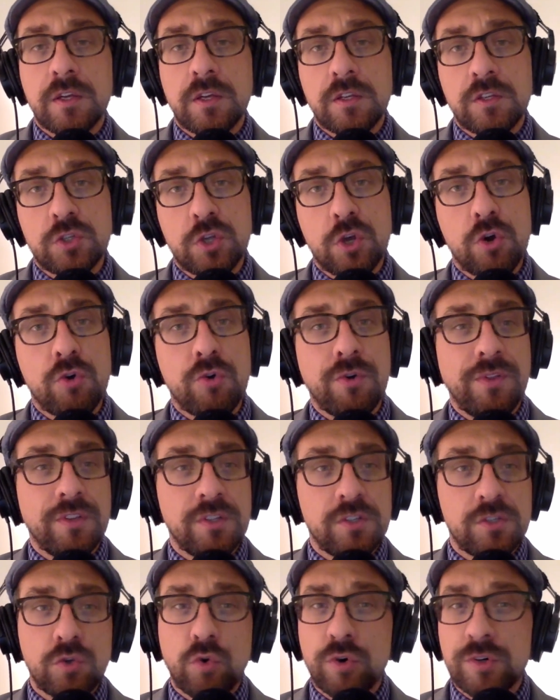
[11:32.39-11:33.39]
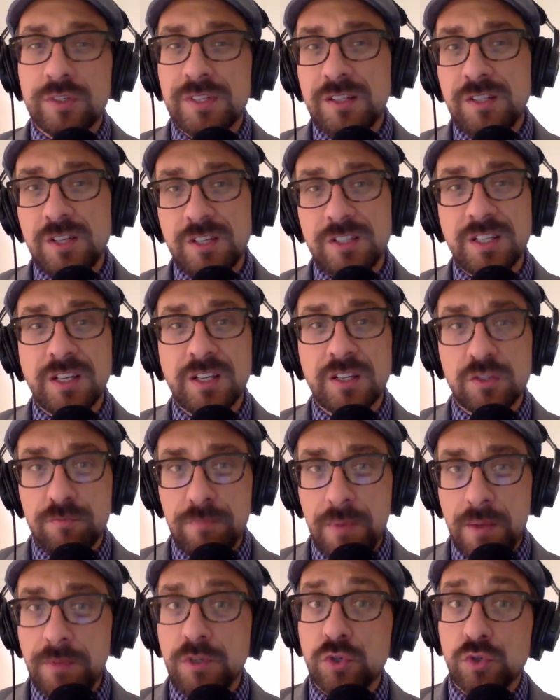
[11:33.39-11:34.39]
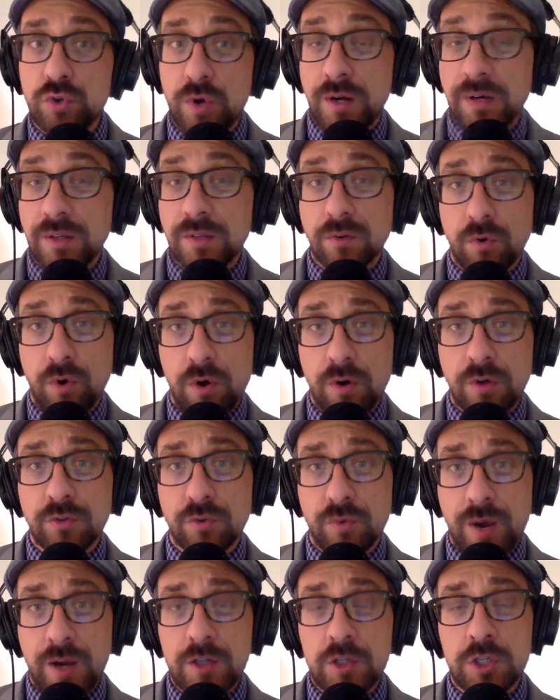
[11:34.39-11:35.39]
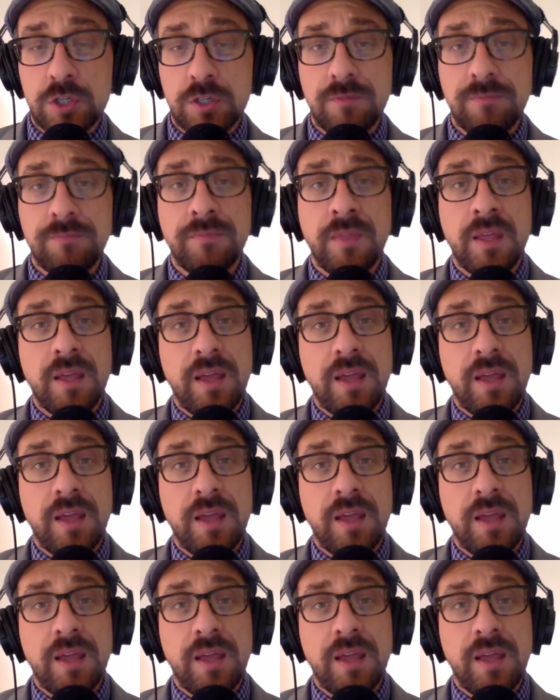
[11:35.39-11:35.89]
So this is a horse I just think is maybe trending the wrong direction.